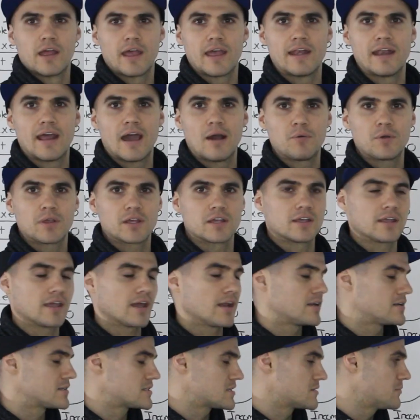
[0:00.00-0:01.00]
And now we can
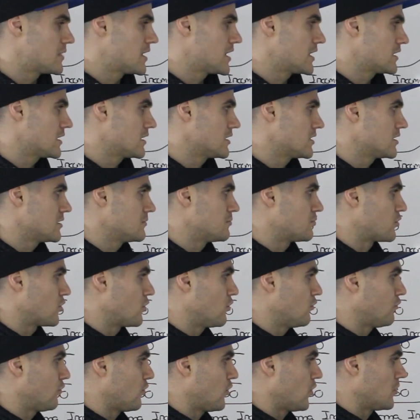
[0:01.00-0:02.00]
get into making the
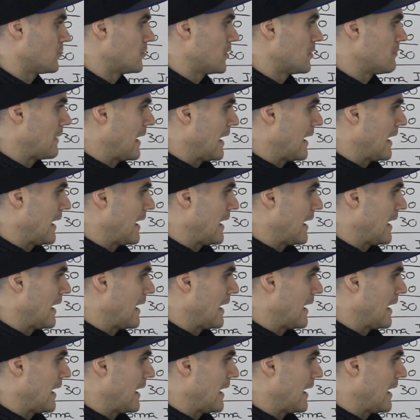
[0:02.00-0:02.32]
pro forma